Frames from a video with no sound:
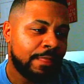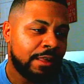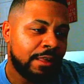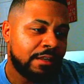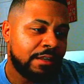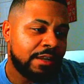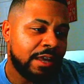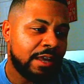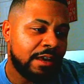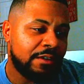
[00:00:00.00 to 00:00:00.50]

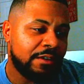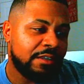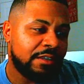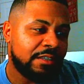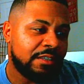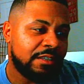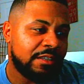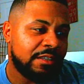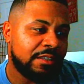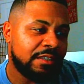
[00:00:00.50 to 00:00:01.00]
Now
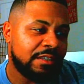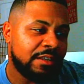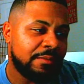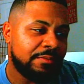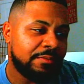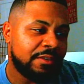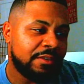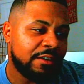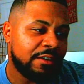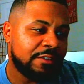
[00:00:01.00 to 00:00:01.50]
he's in a
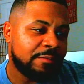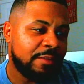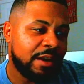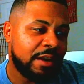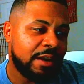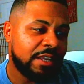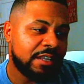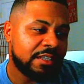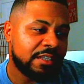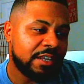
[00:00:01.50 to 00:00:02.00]
tough spot
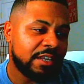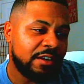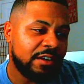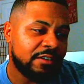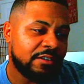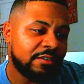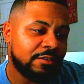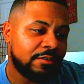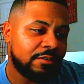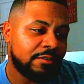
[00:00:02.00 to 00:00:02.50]
against
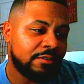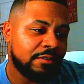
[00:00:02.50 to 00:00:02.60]
Arizona.